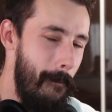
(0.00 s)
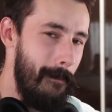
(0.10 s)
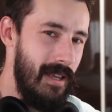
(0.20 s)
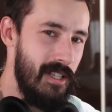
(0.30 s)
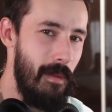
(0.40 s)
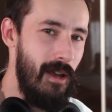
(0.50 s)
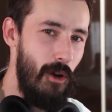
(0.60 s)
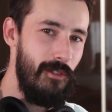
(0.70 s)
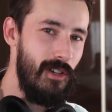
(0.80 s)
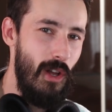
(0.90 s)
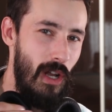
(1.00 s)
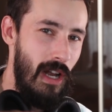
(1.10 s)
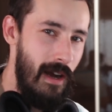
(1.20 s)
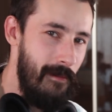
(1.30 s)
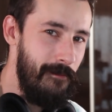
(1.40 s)
because my overall
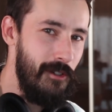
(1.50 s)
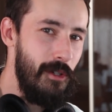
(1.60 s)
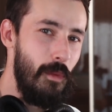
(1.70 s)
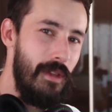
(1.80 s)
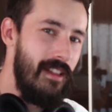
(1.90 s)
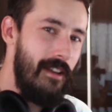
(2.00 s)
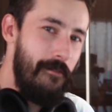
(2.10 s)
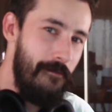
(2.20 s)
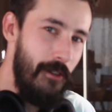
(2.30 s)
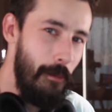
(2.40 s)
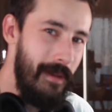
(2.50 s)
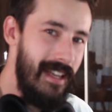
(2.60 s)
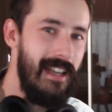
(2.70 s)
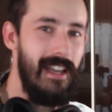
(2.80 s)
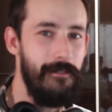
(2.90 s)
comfort with like
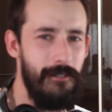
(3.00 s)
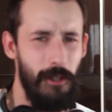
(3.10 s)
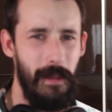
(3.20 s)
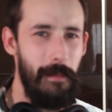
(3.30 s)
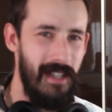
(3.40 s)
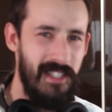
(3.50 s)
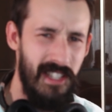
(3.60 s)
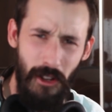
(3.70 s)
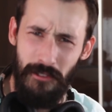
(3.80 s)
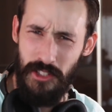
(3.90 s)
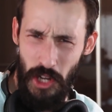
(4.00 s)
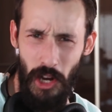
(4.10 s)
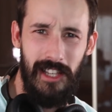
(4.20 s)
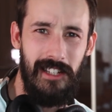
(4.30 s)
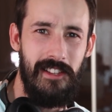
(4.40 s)
filming myself and
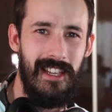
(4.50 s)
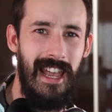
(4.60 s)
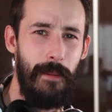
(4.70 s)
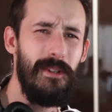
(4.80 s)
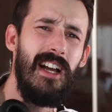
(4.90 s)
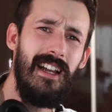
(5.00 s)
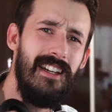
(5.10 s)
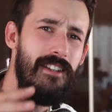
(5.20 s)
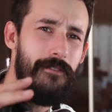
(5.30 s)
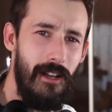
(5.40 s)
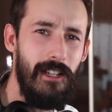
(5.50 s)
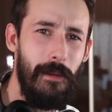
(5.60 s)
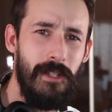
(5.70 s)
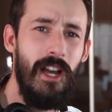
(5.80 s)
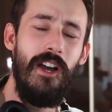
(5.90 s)
talking to the camera kind of
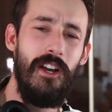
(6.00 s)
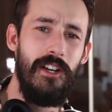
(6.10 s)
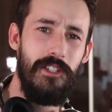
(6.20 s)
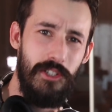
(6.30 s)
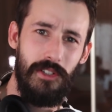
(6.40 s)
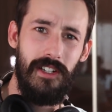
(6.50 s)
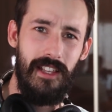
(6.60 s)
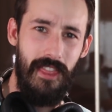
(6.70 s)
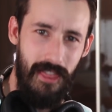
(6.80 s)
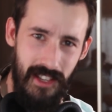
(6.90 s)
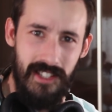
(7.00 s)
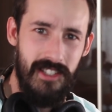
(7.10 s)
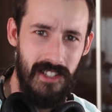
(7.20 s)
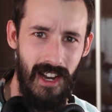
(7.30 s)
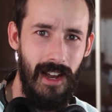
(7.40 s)
developed during
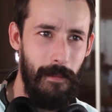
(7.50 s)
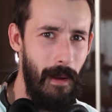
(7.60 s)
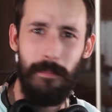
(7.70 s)
this time.